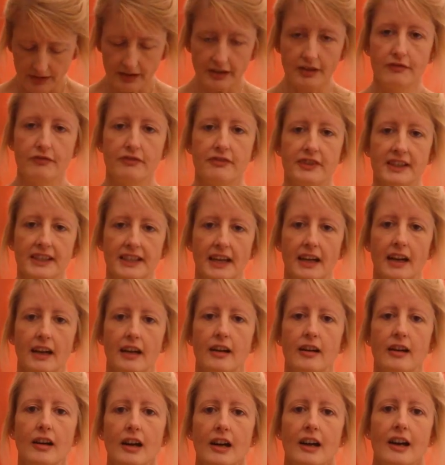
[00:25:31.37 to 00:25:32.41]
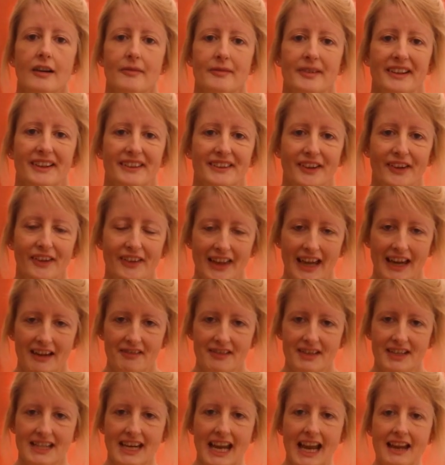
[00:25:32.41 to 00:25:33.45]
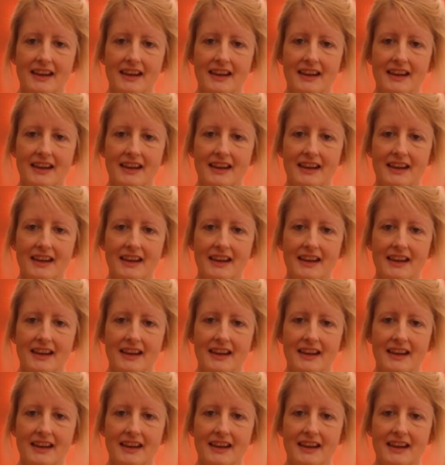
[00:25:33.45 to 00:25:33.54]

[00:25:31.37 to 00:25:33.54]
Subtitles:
configure, but I got there in the